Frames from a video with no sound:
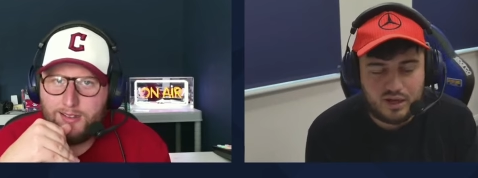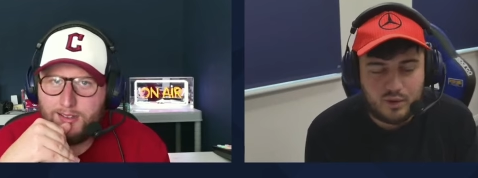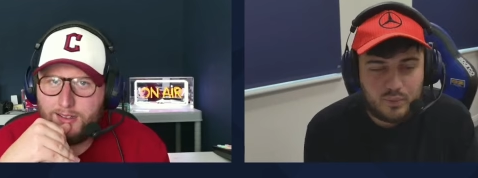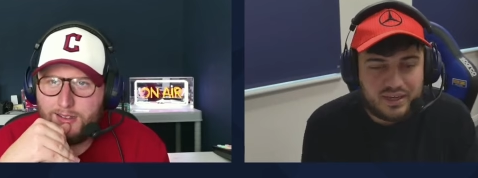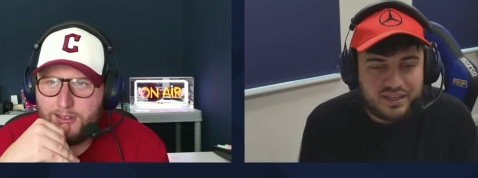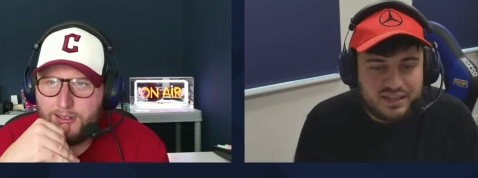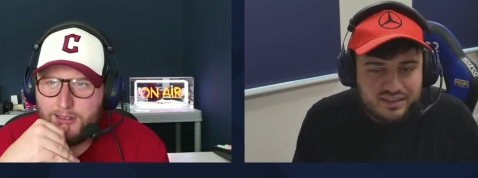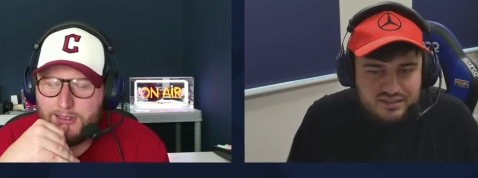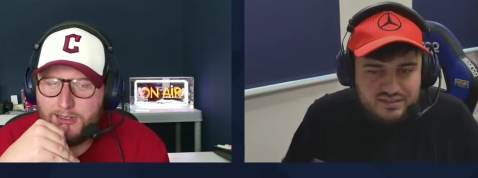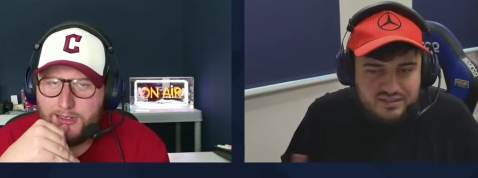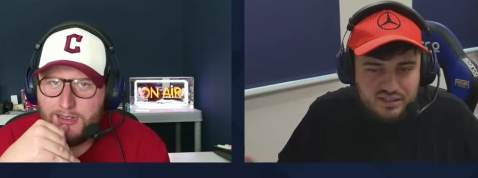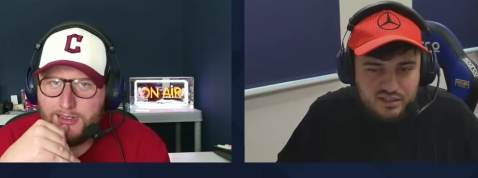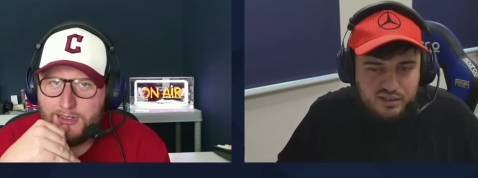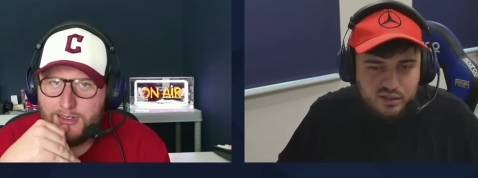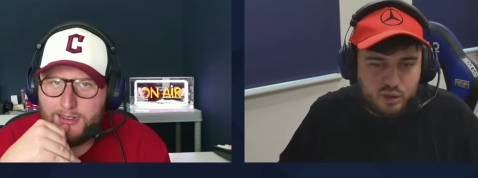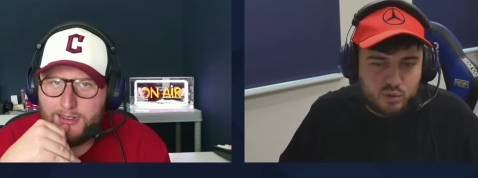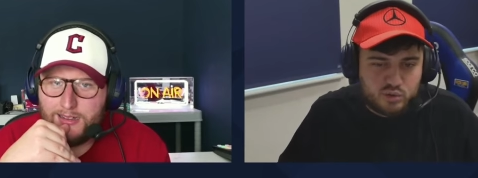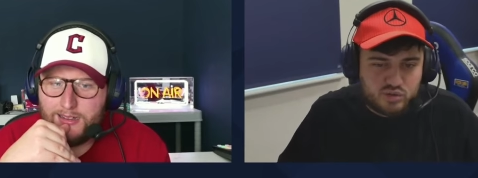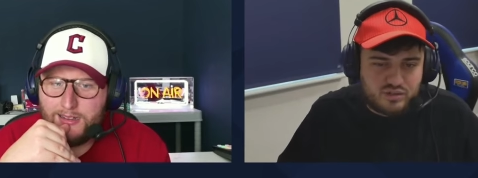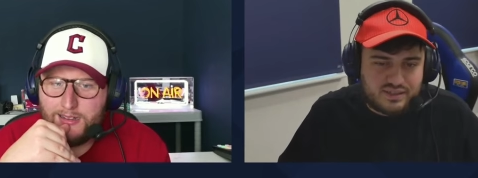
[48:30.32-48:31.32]
Speaker 1: We didn't get to see the
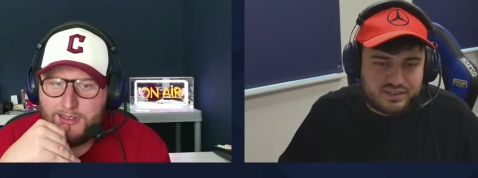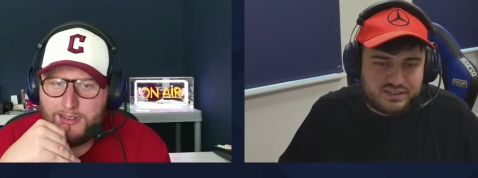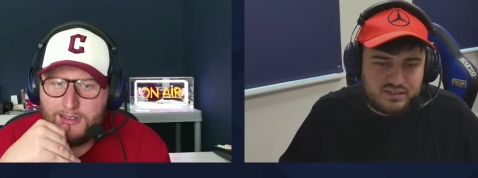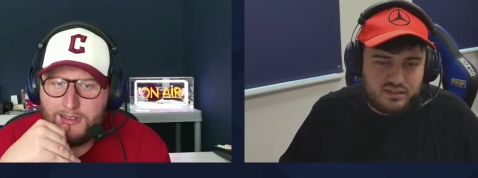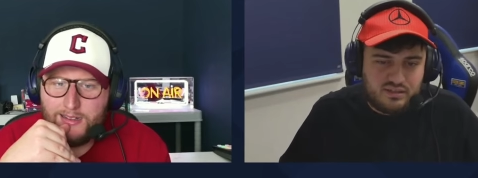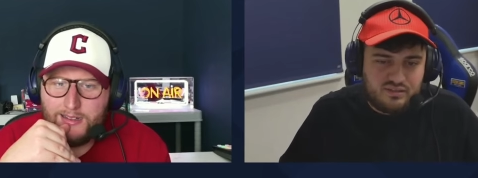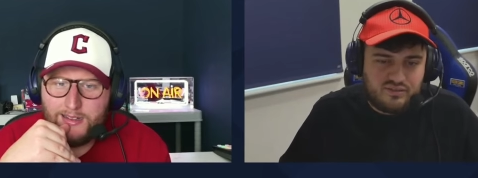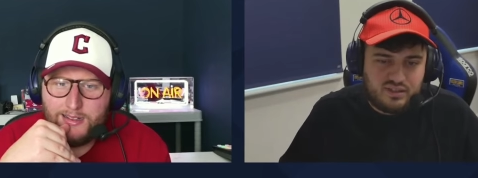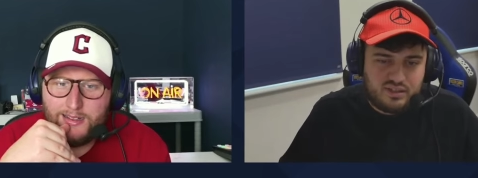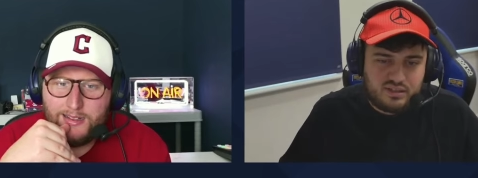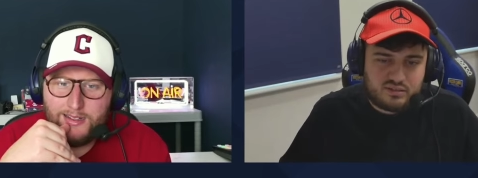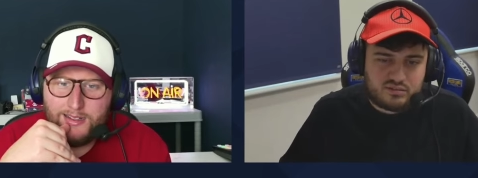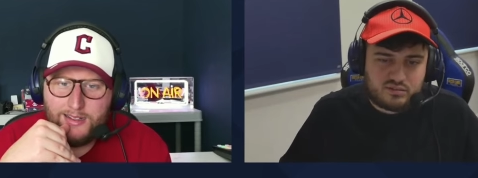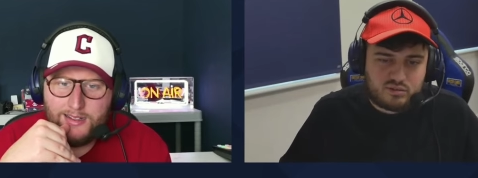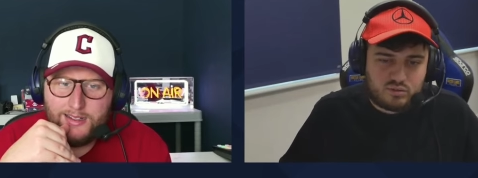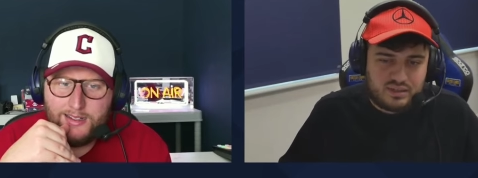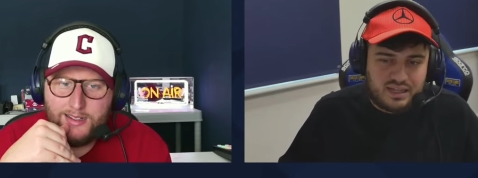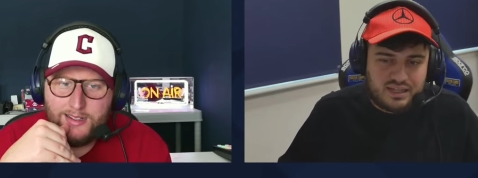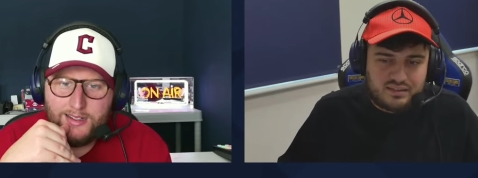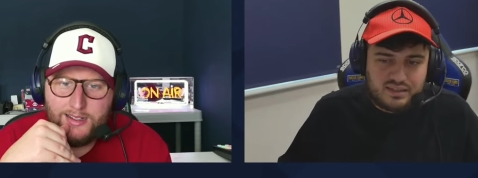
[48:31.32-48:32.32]
closer at Citi Field,
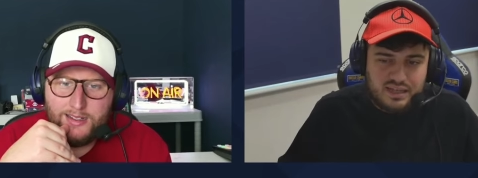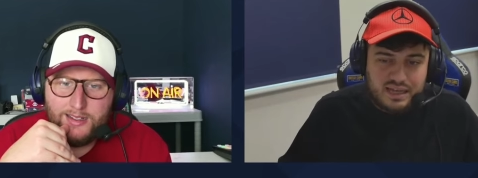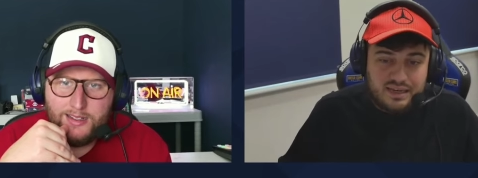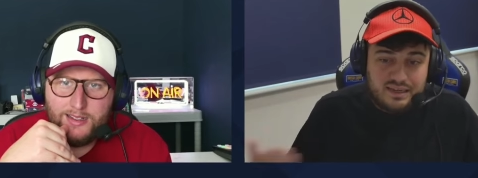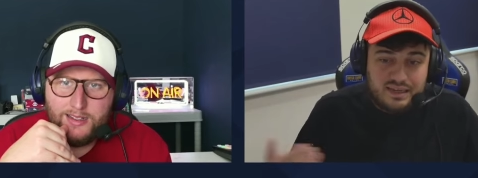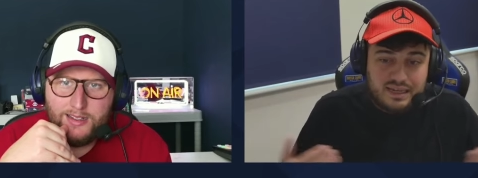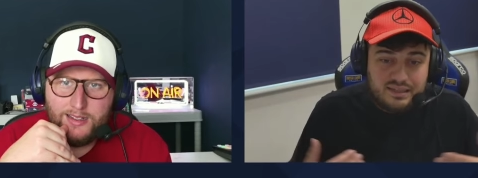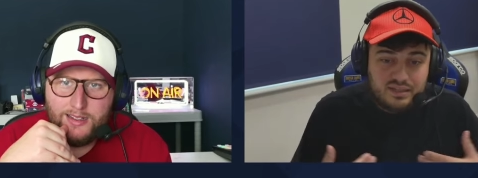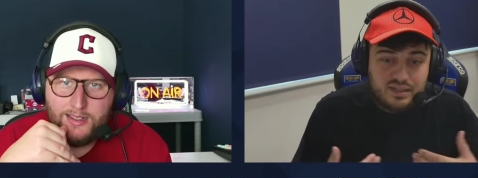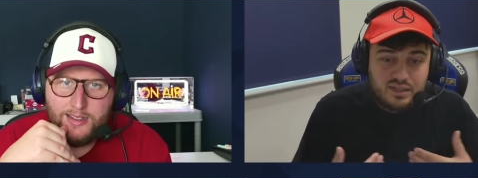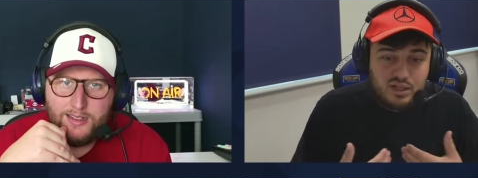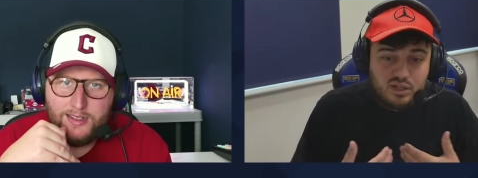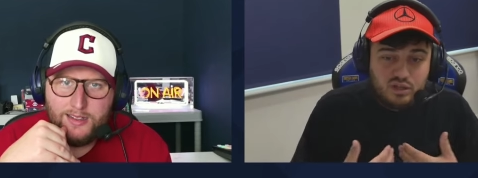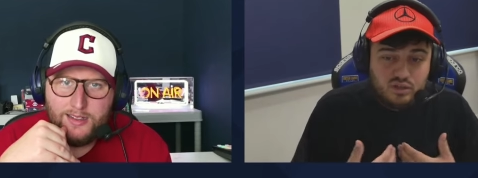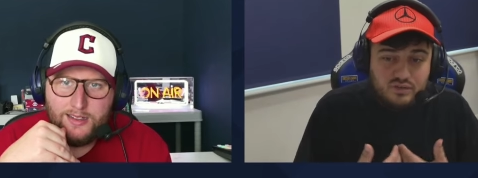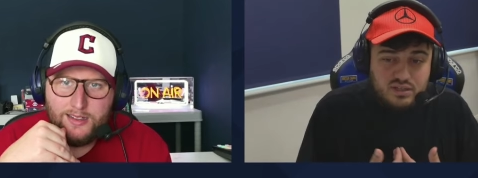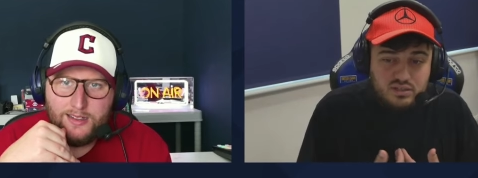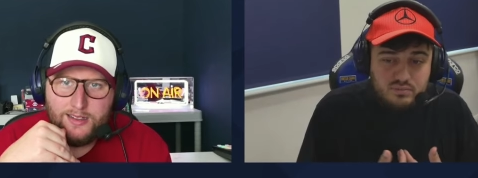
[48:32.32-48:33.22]
so that and, and the